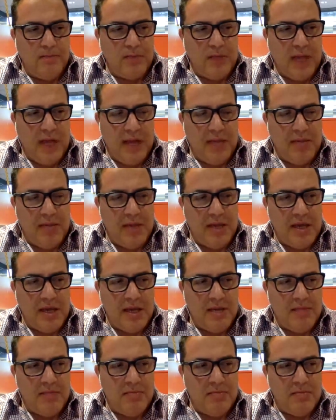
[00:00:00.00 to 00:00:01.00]

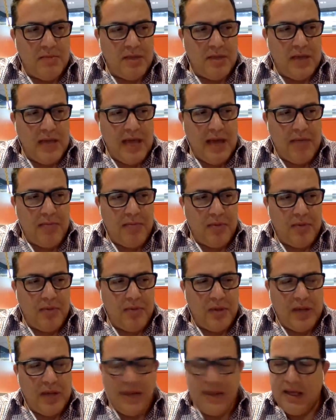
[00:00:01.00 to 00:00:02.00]
IBM,
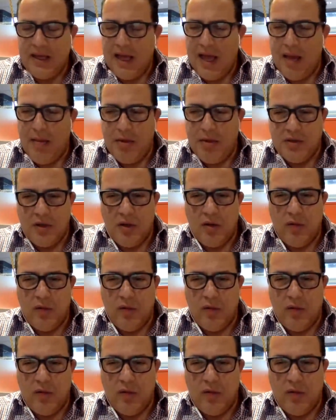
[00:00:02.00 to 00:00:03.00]
Apple, and I think Amazon,
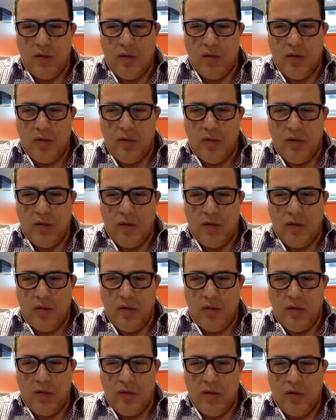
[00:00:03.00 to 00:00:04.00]
over thirty billion
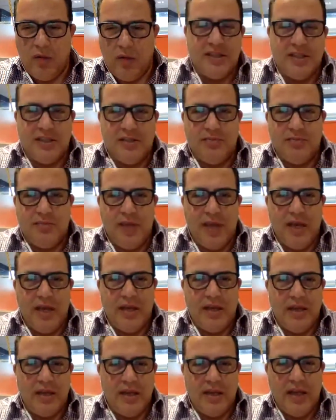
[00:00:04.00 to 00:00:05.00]
dollars have been
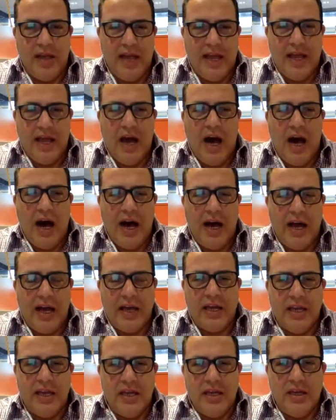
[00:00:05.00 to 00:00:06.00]
spent in
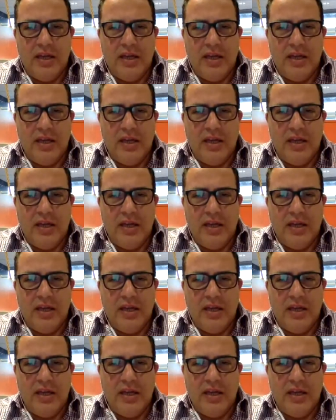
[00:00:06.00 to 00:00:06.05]
AI